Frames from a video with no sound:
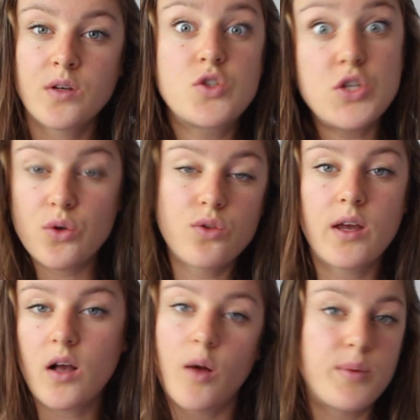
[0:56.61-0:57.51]
do you
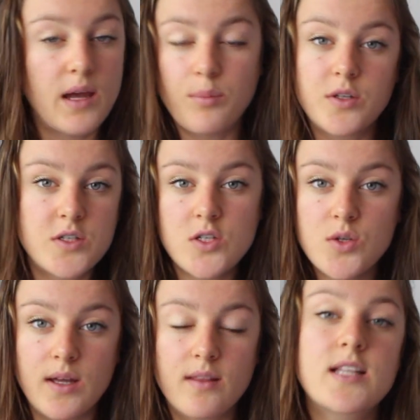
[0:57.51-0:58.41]
think I'll be able to do it?